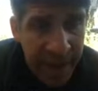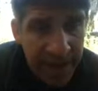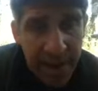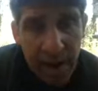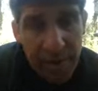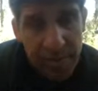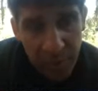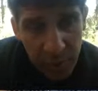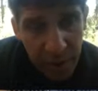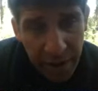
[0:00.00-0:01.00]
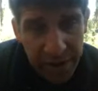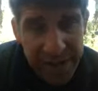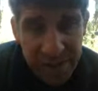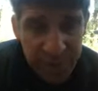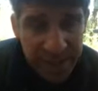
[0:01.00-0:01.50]
Now, verbal irony
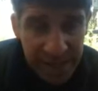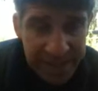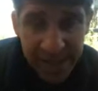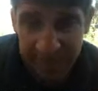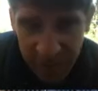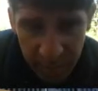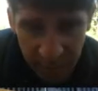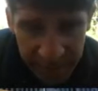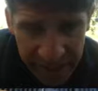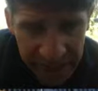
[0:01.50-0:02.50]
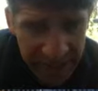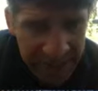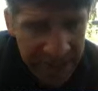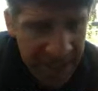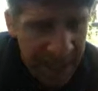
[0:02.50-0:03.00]
is when things have a double meaning
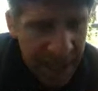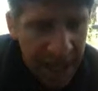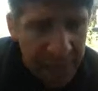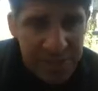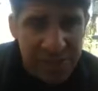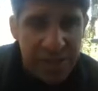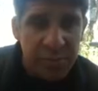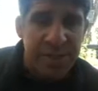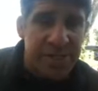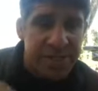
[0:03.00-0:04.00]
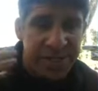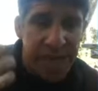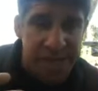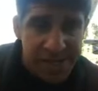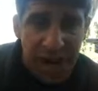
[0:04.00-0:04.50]
and when someone
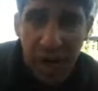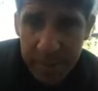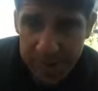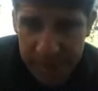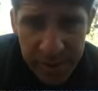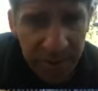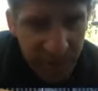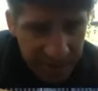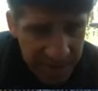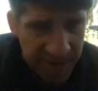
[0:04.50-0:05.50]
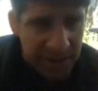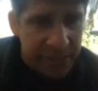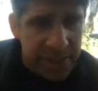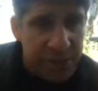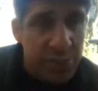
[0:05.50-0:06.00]
says the opposite of what they mean.
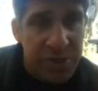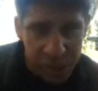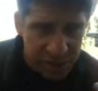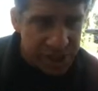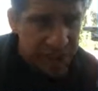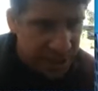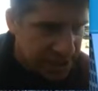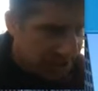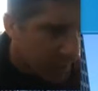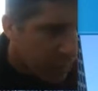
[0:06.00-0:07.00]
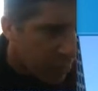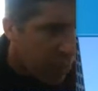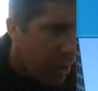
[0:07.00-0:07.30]
So we just did an example.